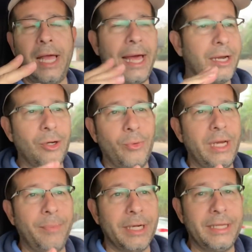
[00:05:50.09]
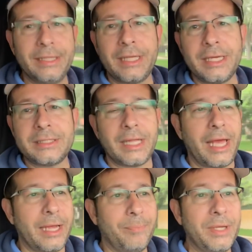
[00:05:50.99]
I don't know anybody that does
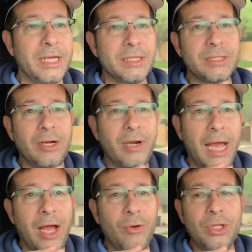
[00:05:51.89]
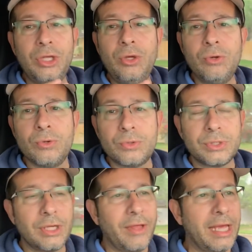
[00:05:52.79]
that because they're now
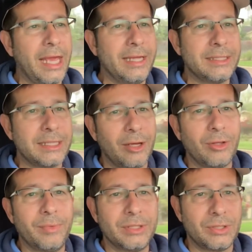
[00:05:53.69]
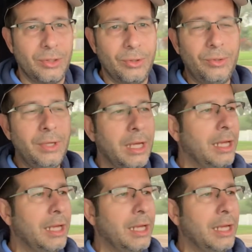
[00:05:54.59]
used. They can't sell them as new.